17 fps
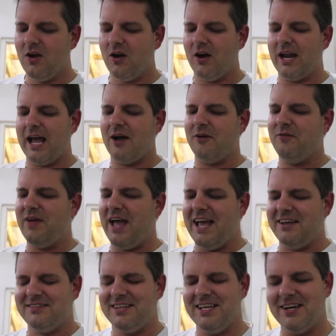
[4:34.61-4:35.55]
on how
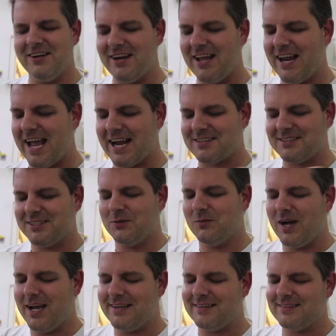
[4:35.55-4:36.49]
fast the internet actually
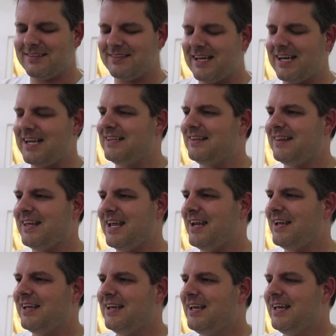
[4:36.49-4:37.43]
was, because I didn't
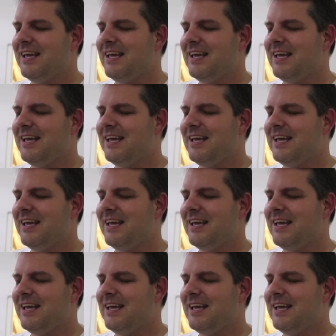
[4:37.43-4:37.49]
think,